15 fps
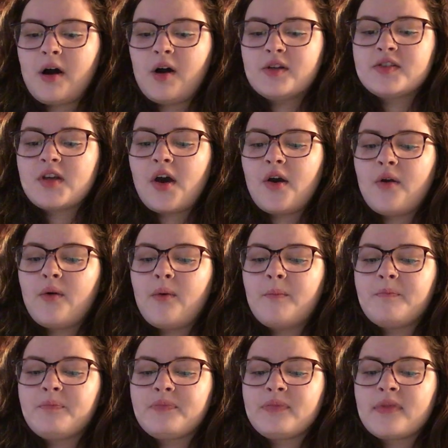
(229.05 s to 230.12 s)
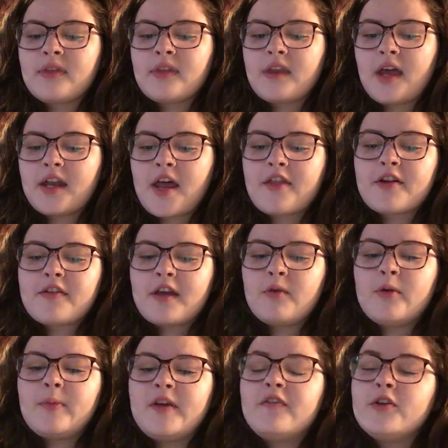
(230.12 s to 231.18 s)
Also, another
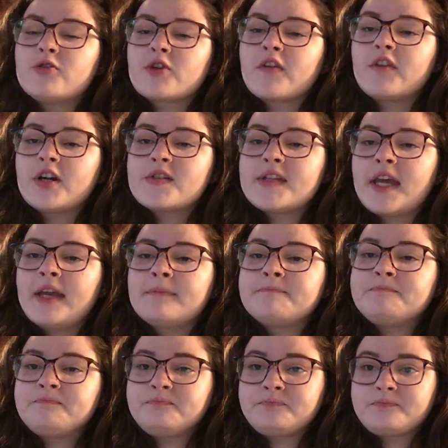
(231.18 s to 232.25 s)
thing would be Future of Nursing.